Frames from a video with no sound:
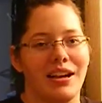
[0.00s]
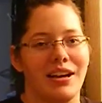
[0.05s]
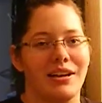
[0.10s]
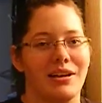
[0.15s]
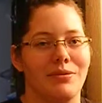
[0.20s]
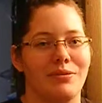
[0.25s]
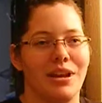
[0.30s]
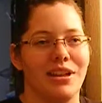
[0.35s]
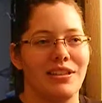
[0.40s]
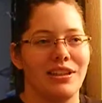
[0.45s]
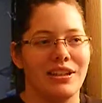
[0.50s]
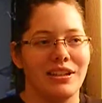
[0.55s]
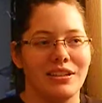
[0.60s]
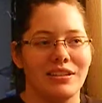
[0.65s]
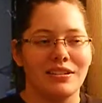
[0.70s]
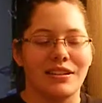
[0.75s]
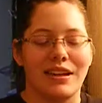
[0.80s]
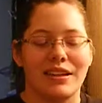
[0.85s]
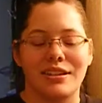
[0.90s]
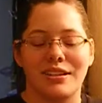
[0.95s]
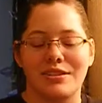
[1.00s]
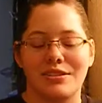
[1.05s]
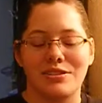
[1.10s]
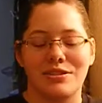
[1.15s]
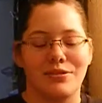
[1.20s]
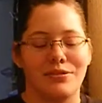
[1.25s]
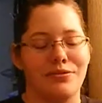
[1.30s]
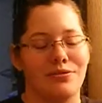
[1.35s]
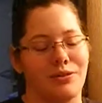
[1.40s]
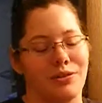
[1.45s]
Nothing like
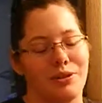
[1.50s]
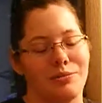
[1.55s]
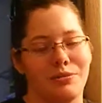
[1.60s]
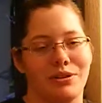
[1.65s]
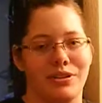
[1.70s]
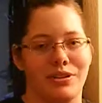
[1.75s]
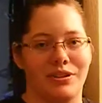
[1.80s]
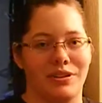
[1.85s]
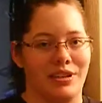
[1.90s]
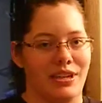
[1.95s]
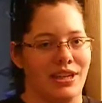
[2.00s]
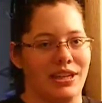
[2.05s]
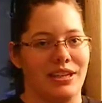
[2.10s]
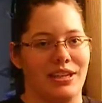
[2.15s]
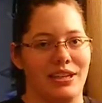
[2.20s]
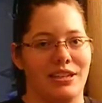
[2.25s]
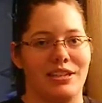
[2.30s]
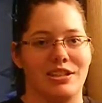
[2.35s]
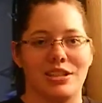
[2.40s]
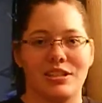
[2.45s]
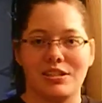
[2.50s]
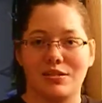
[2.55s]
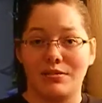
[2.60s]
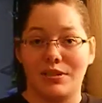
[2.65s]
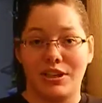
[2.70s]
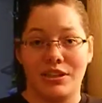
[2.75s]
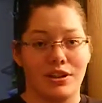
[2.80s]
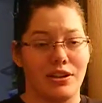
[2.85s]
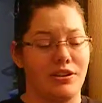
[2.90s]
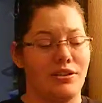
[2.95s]
that's too formal or anything, just
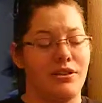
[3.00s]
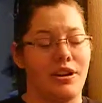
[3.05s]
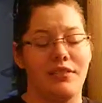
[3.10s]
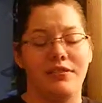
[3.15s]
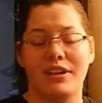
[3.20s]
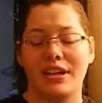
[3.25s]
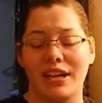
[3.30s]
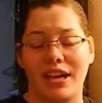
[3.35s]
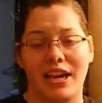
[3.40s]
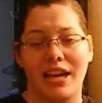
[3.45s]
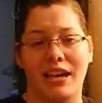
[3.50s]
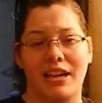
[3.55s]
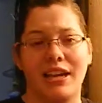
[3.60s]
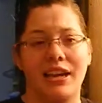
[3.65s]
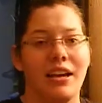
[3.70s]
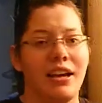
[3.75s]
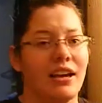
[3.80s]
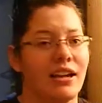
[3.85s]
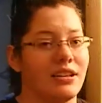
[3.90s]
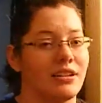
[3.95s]
what you can do every day.